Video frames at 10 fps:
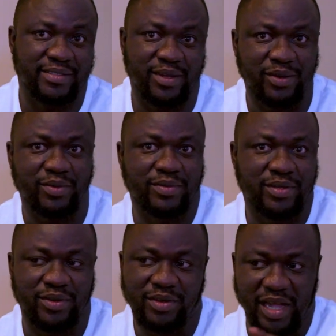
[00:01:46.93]

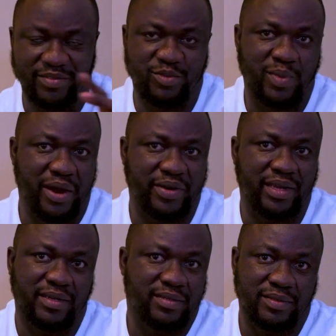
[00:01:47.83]
So, you have to
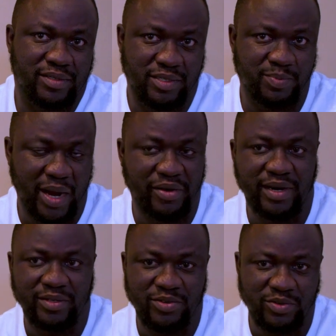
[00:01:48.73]
marry
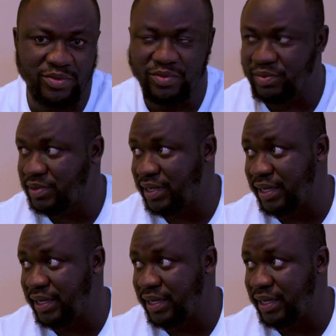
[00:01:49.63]
the two.